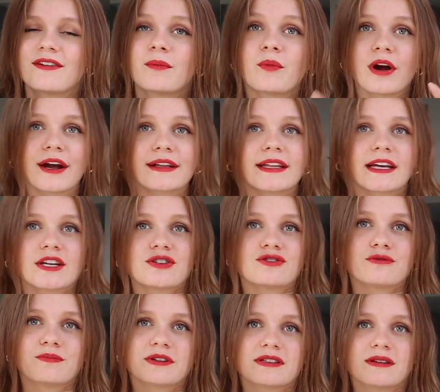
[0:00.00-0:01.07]
wearing like a
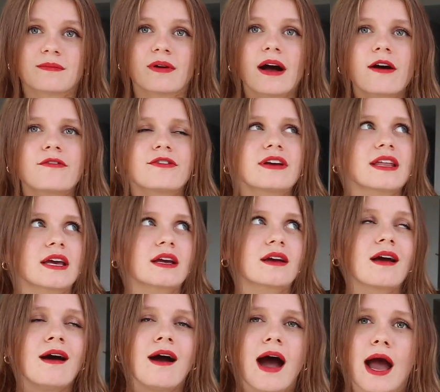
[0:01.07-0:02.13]
super simple outfit, like
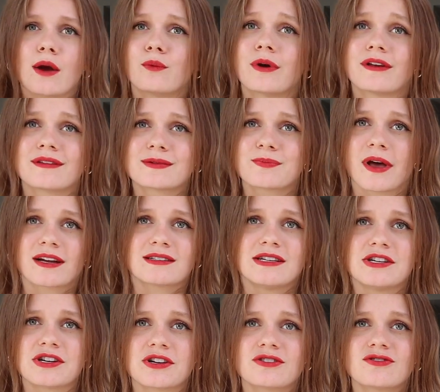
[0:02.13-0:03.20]
I wear this black
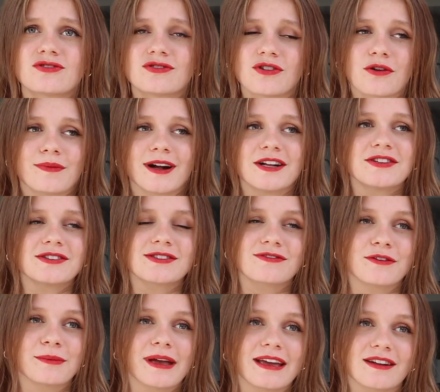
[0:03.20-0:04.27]
t-shirt so much, it's
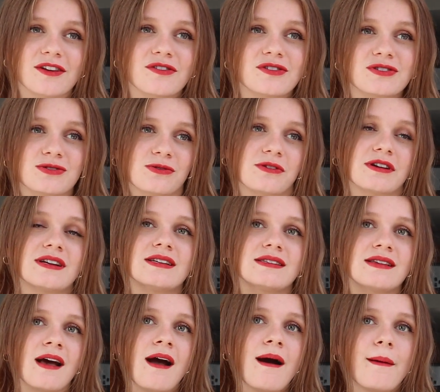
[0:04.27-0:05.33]
from And Other Stories,
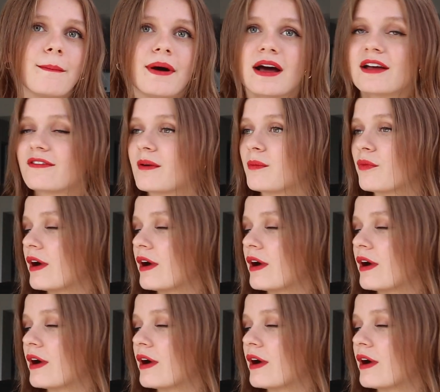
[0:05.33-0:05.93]
but if I'm